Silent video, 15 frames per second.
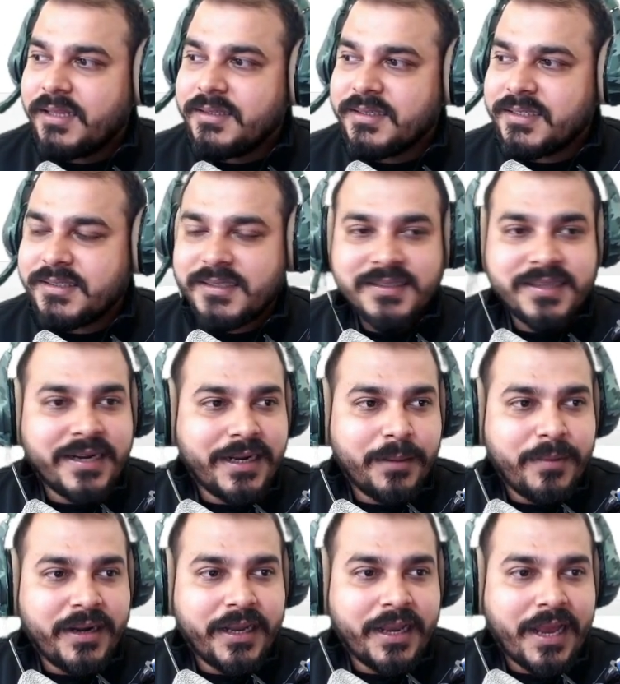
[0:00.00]
This is the
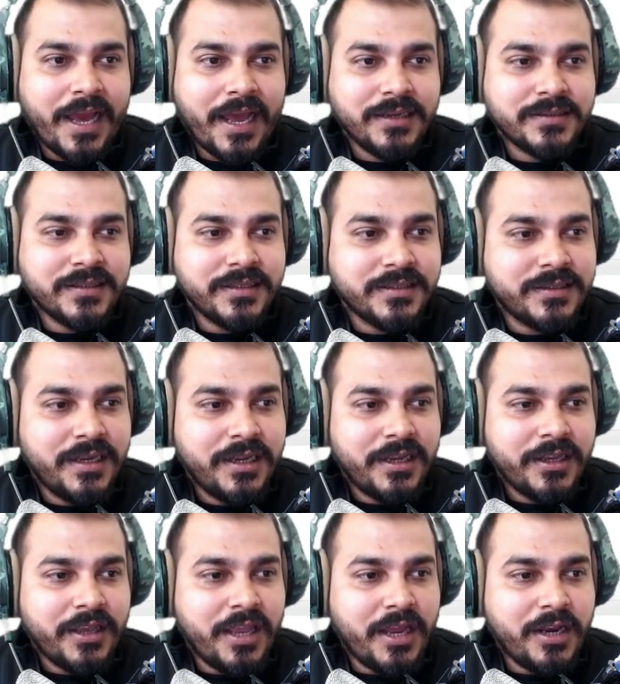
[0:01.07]
sentiment analysis.
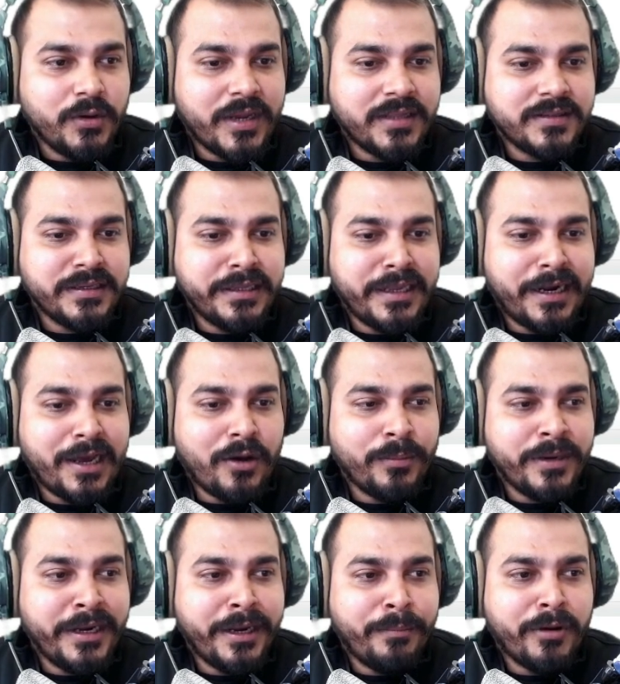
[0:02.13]
Here you can see that how
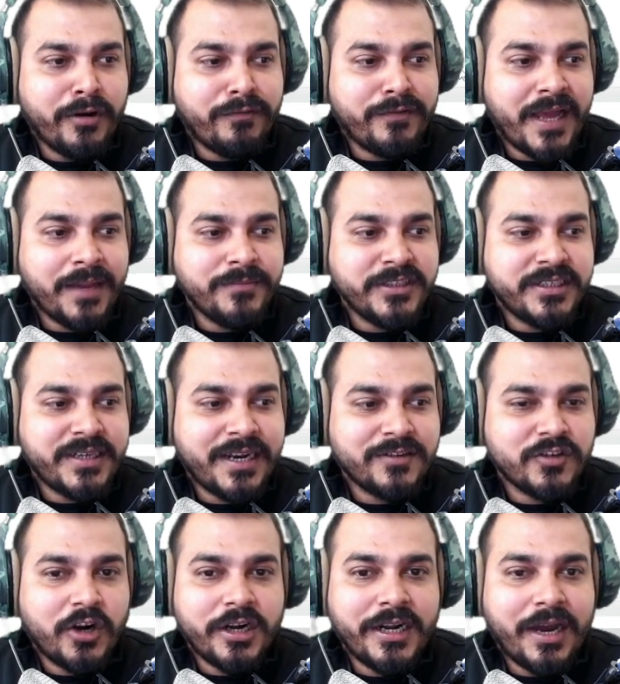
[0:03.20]
many number of times it
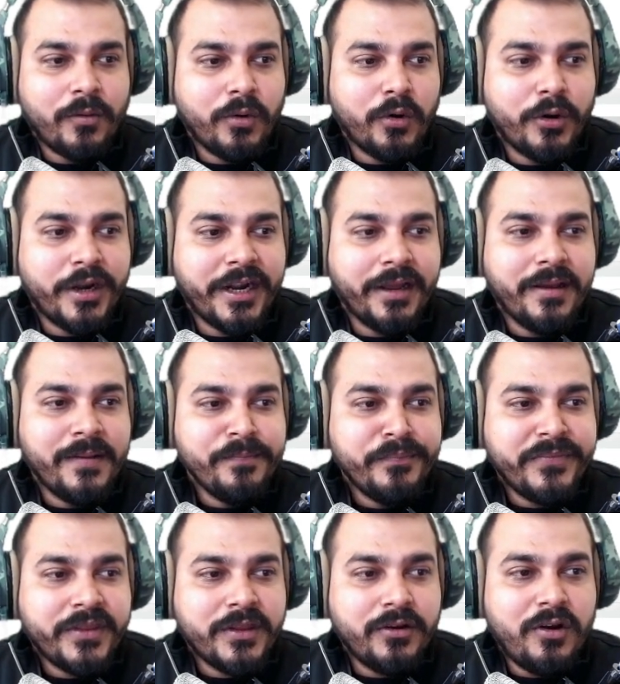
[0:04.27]
has got downloaded.
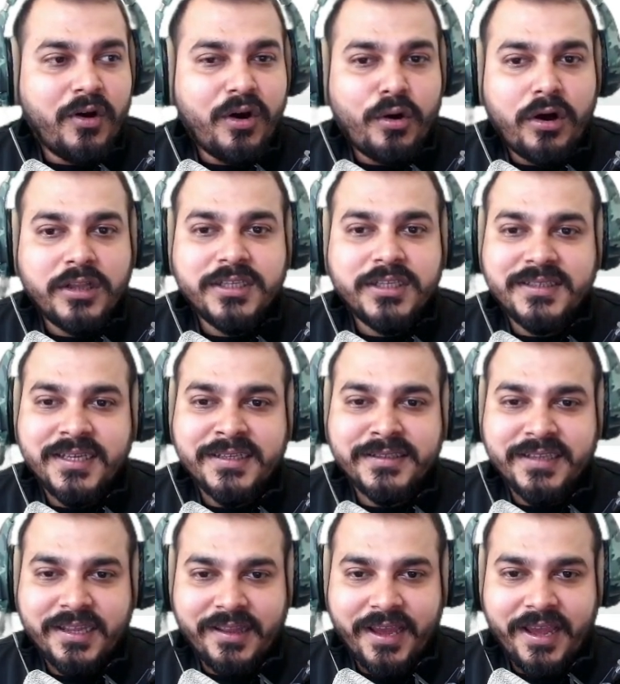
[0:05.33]
You know, all these
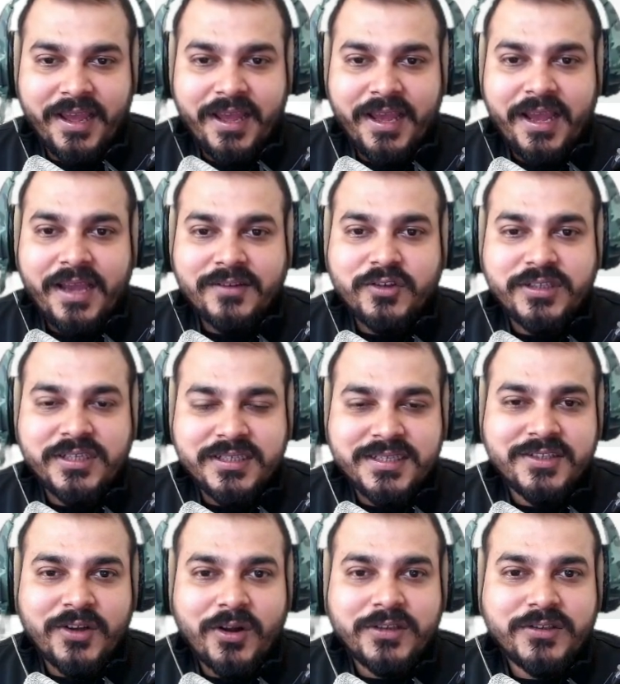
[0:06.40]
things are there. So this
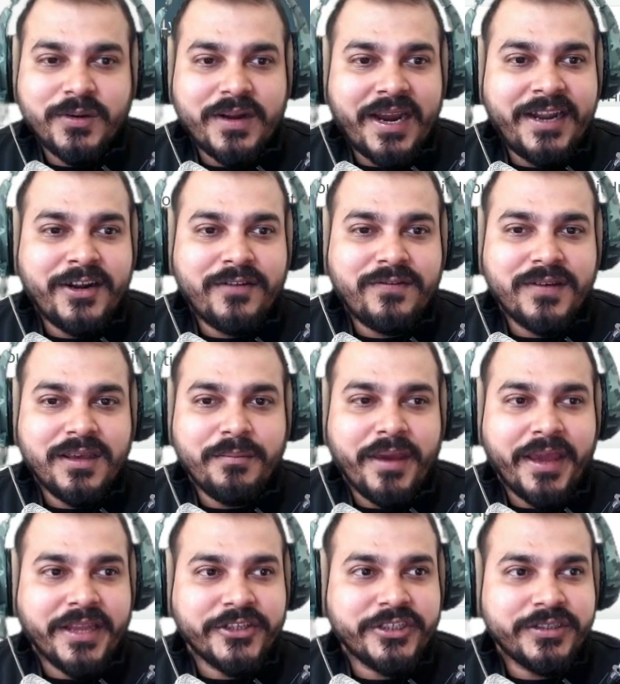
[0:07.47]
is also kind of
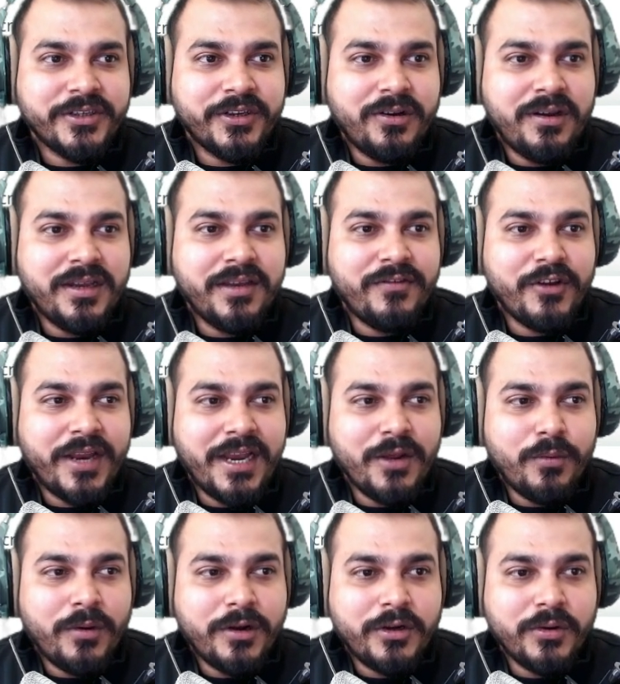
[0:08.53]
image, you know, if you
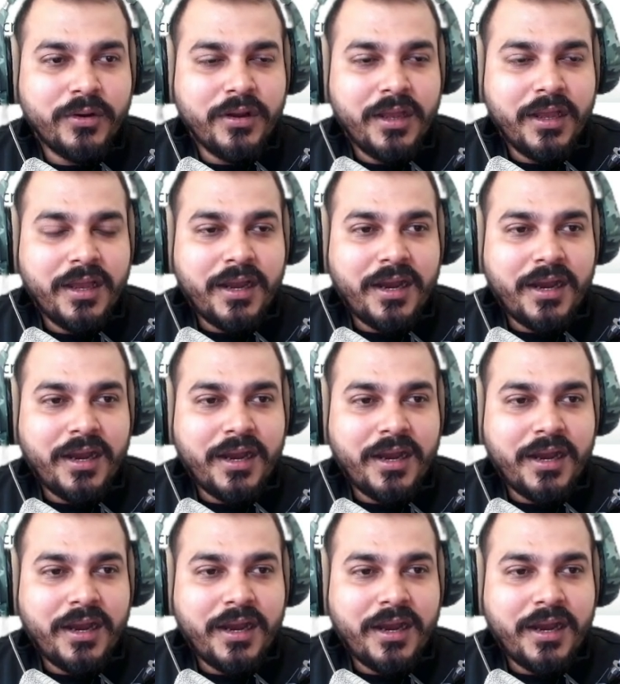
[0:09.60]
really want to